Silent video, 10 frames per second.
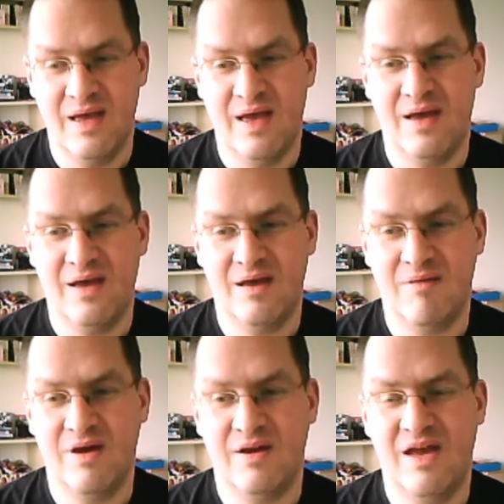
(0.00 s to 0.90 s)
and
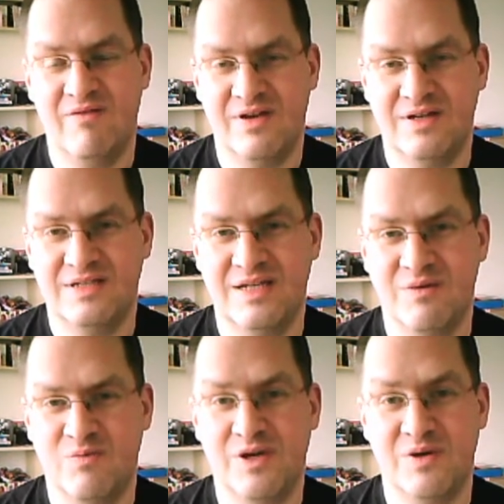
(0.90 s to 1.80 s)
I have an idea
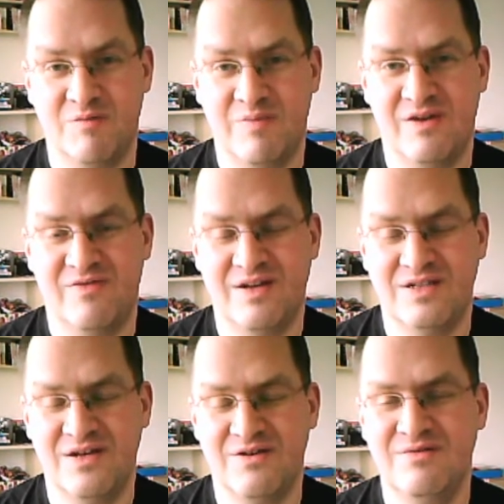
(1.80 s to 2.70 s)
what it would be if I
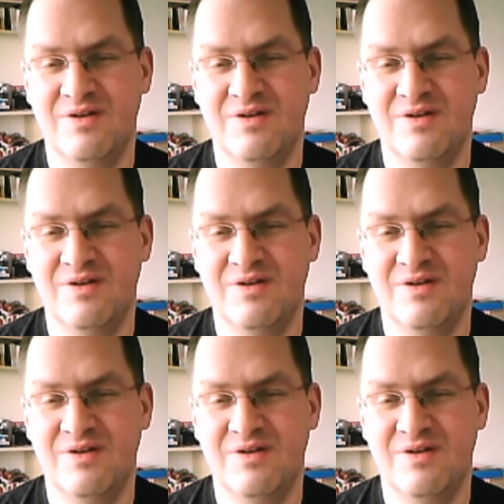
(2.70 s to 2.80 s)
do,